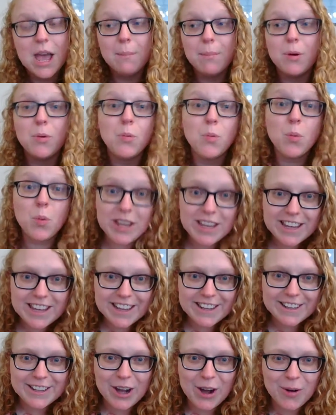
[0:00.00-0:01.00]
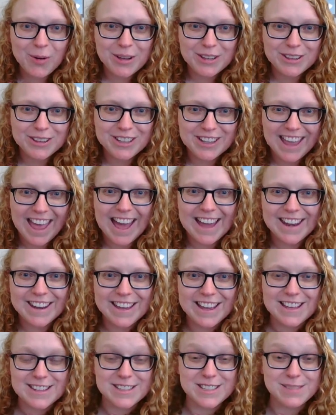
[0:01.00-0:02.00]
but we can go and look at
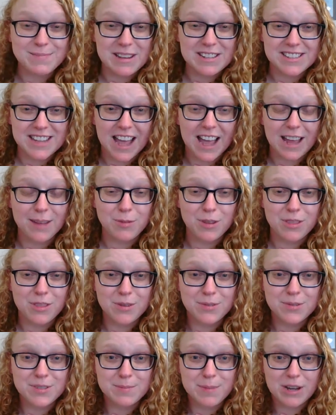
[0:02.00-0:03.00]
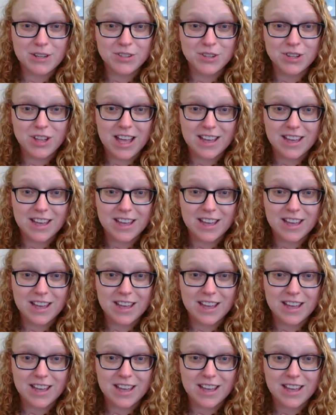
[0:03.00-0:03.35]
it and spend time with those special